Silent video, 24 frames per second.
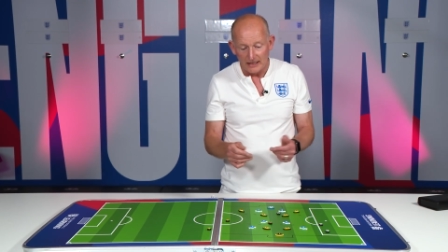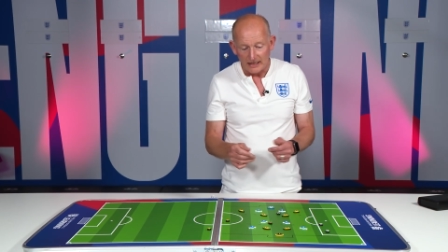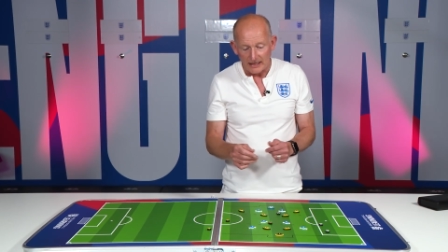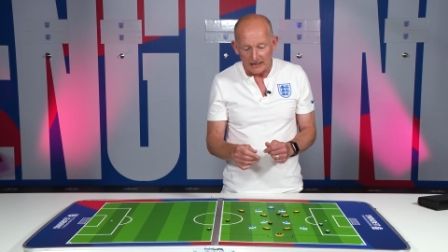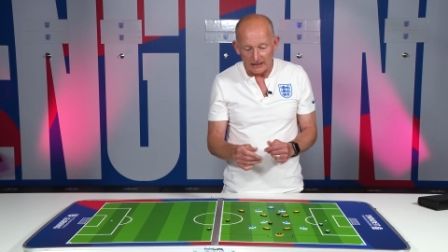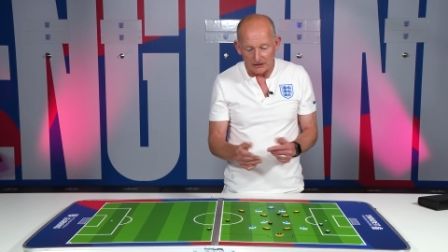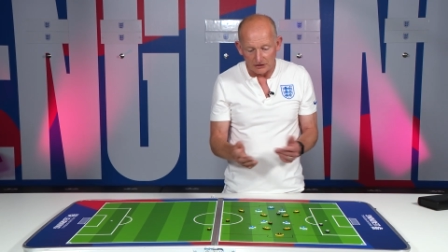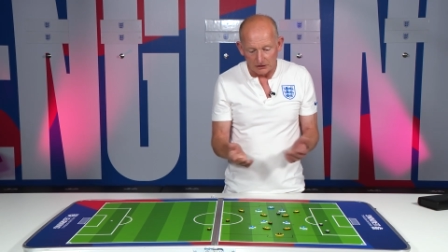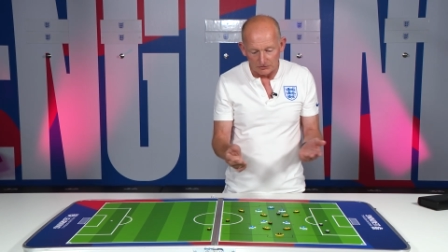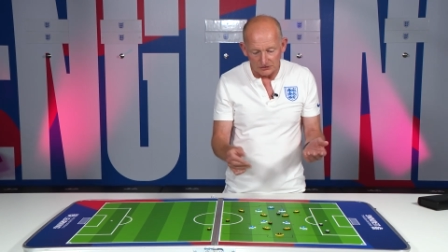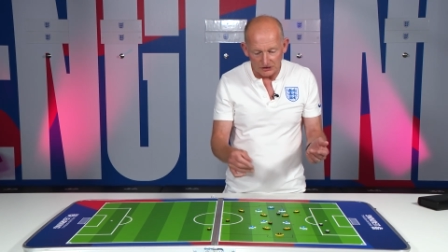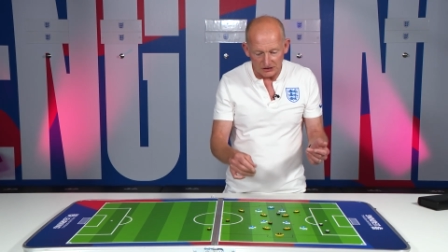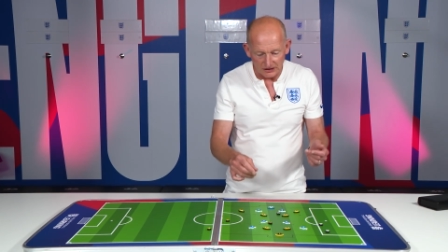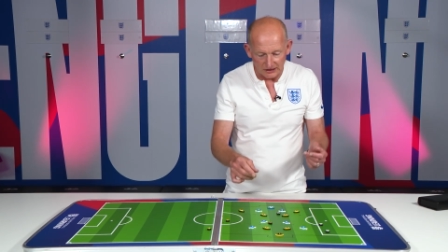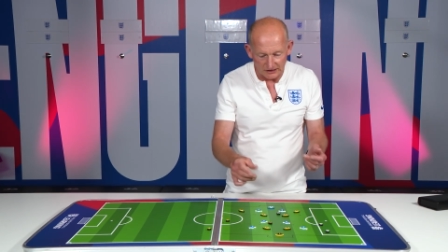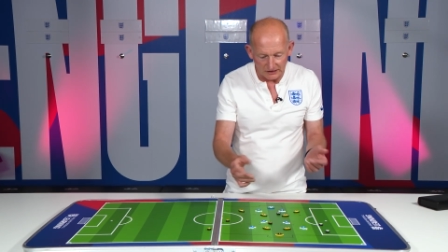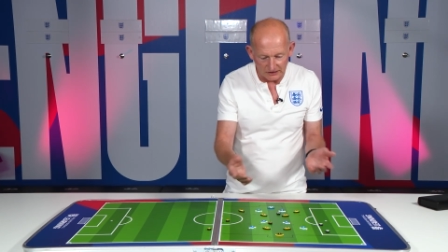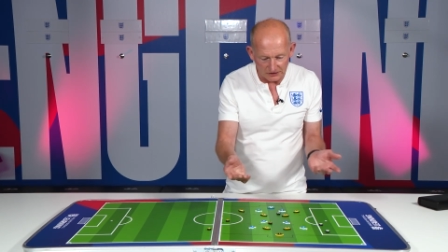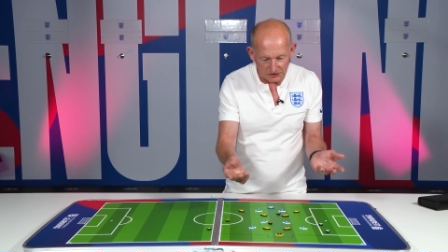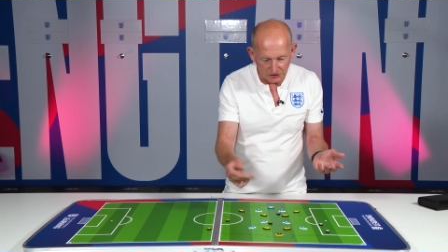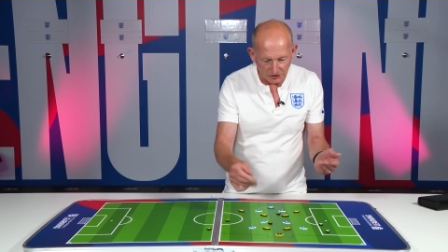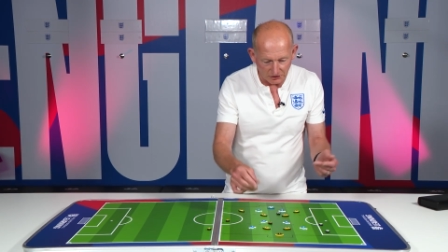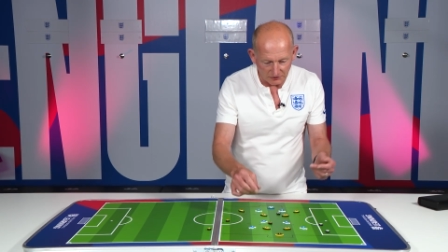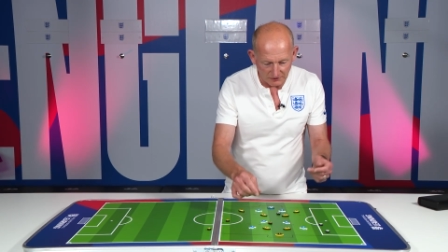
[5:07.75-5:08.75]
And
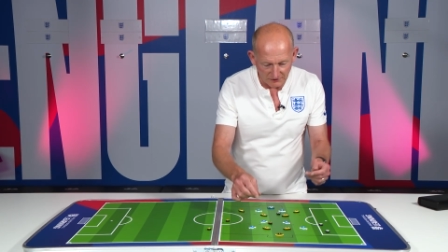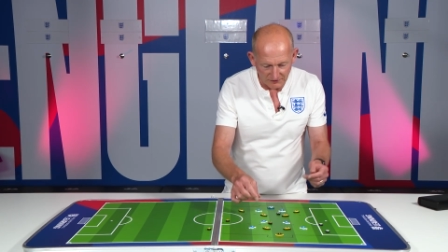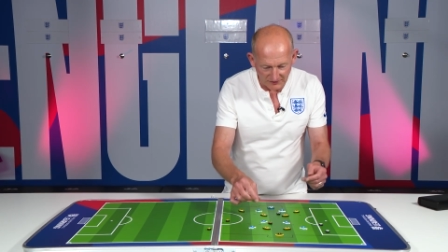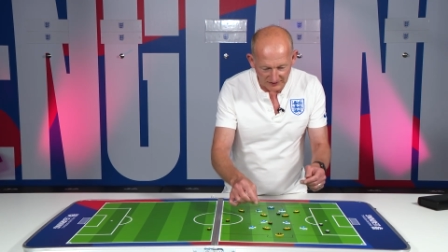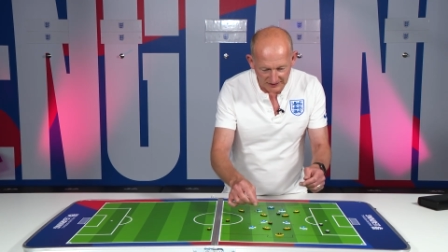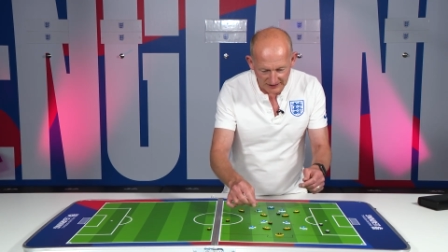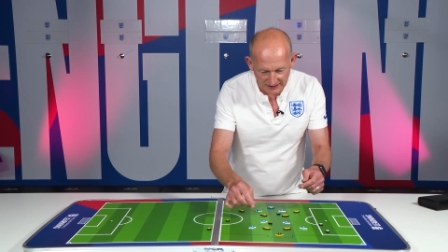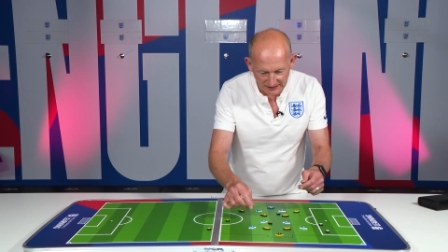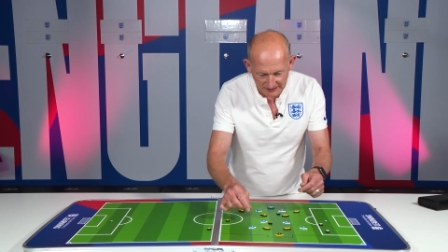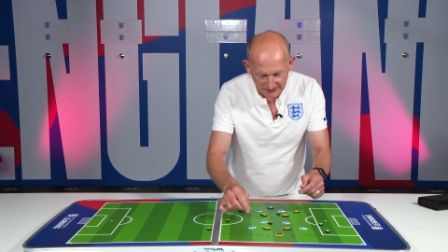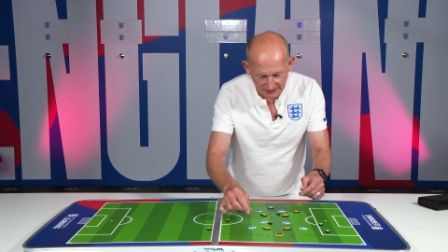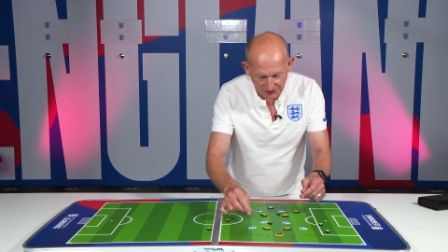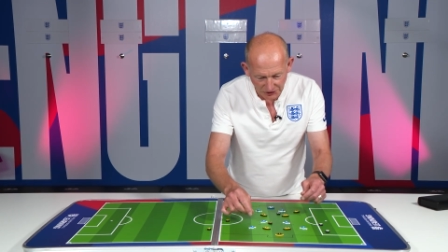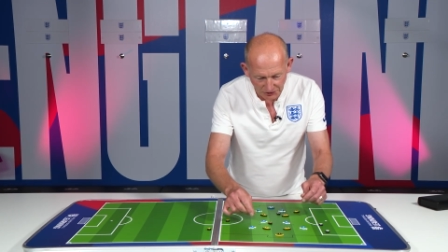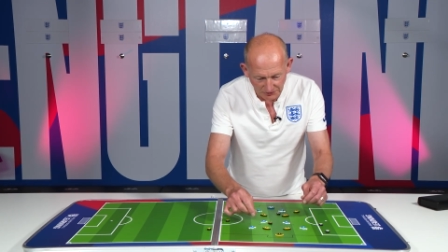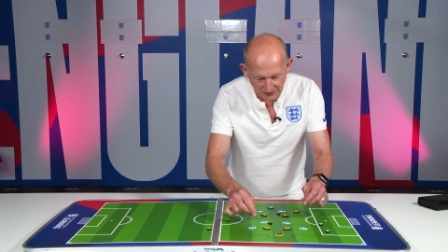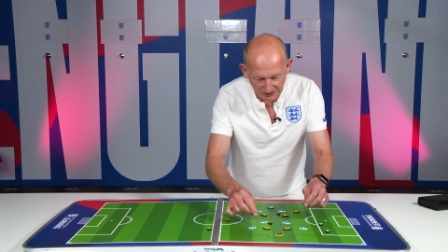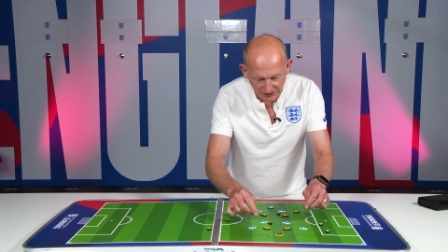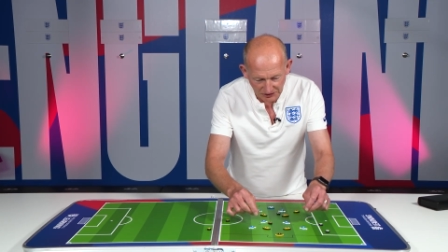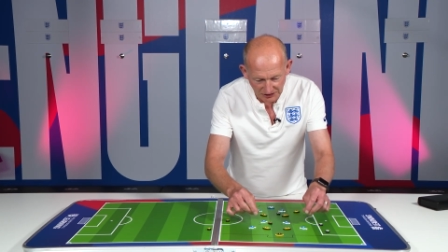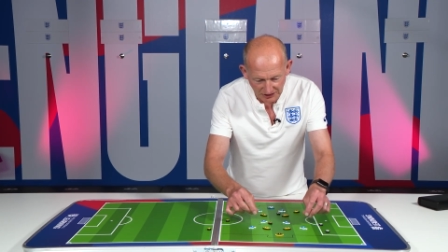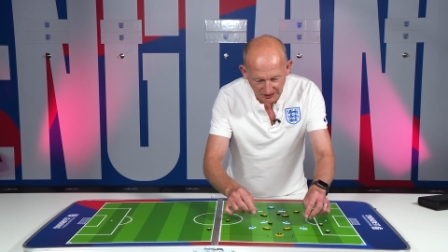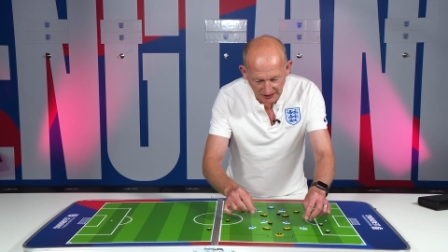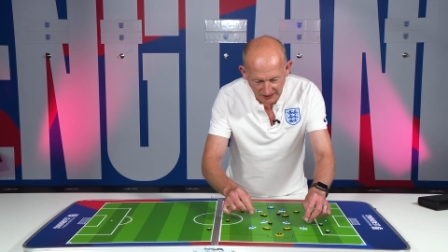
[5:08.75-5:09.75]
obviously, so if in this
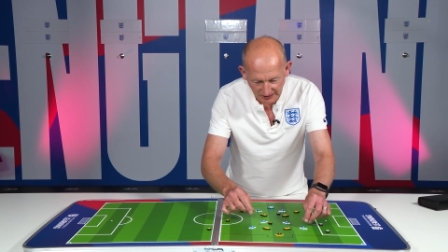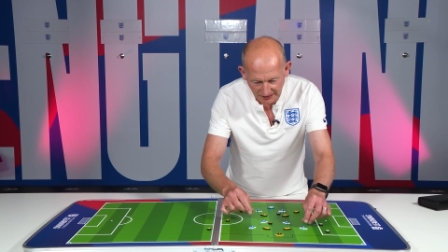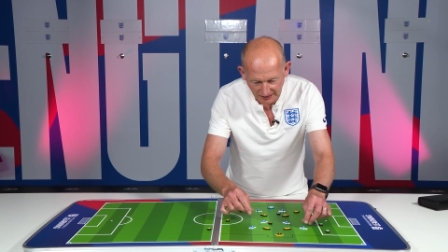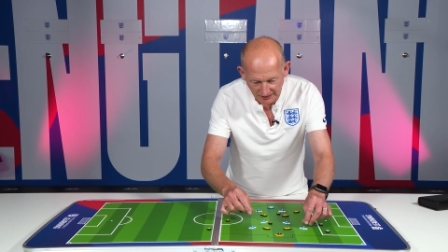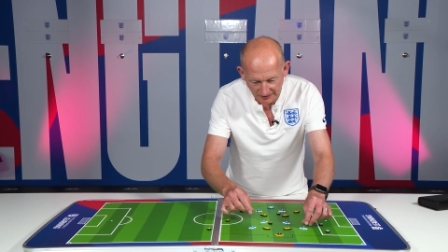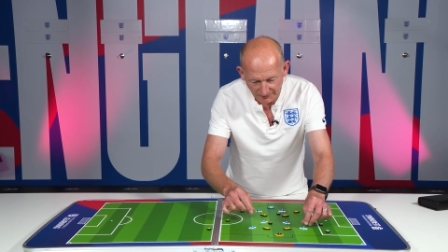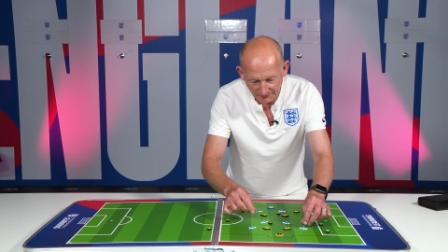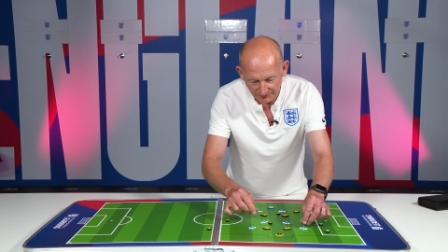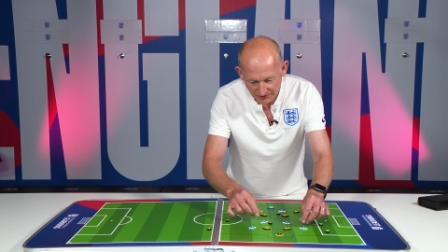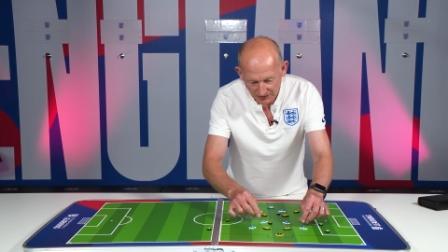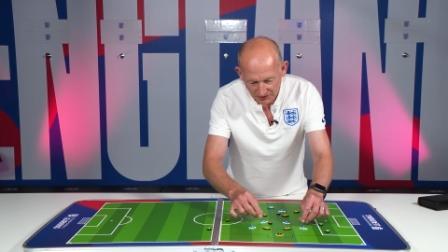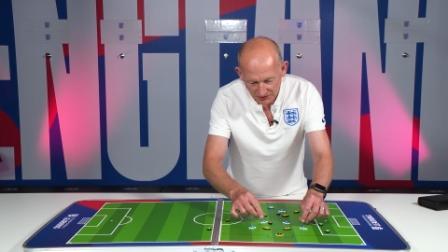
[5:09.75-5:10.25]
situation here,